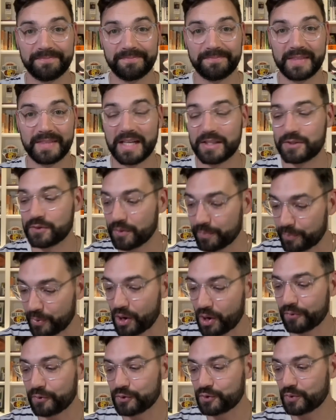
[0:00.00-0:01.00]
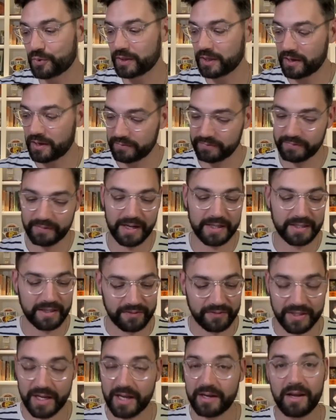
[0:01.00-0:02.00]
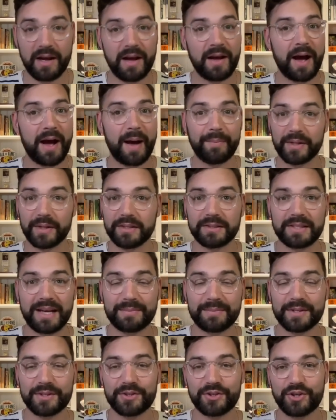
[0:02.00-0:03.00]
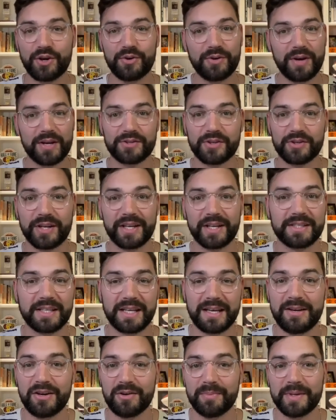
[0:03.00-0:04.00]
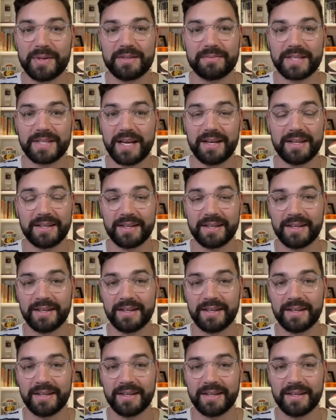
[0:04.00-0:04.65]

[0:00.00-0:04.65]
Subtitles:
And so the bar for Jordan Love, as I've said a million times on the show, you guys are going to get sick of hearing me say it.